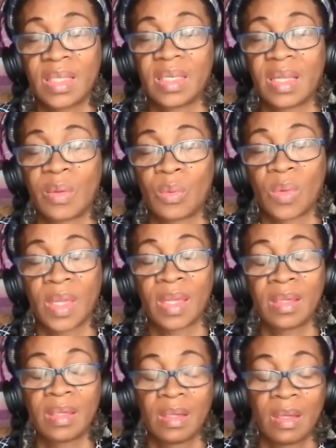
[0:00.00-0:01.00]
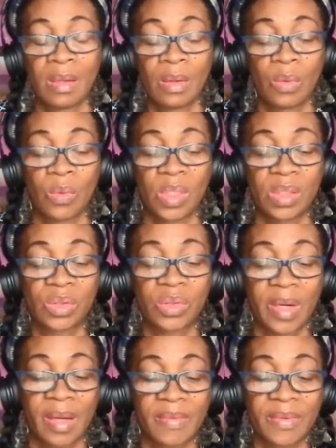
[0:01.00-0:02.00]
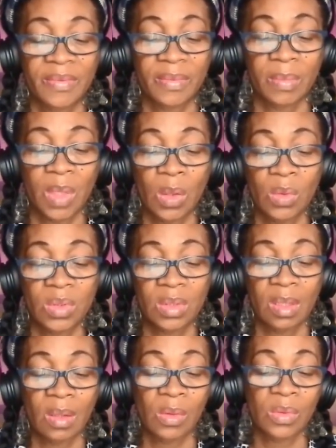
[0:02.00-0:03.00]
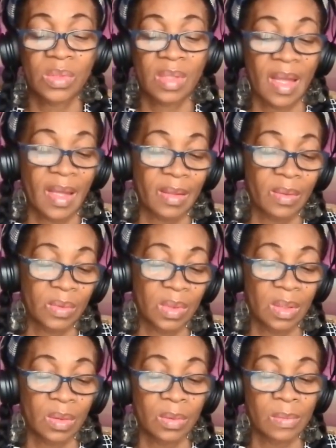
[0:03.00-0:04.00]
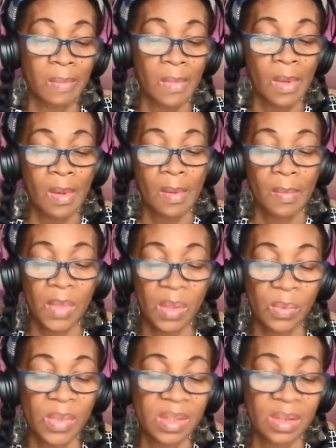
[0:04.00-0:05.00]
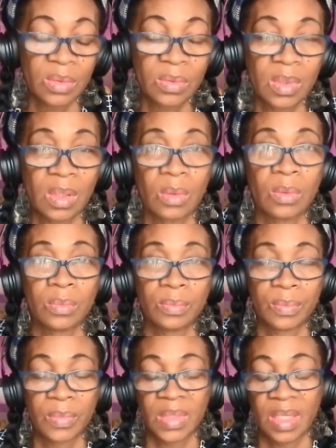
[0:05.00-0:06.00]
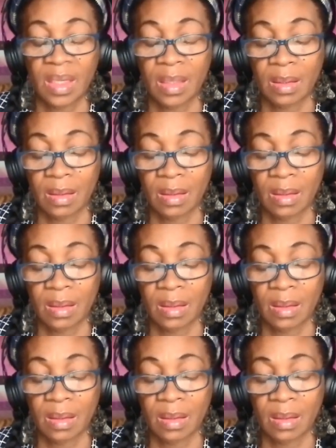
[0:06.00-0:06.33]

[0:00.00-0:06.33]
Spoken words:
that way when it travels from host to host. I don't know, but we do know that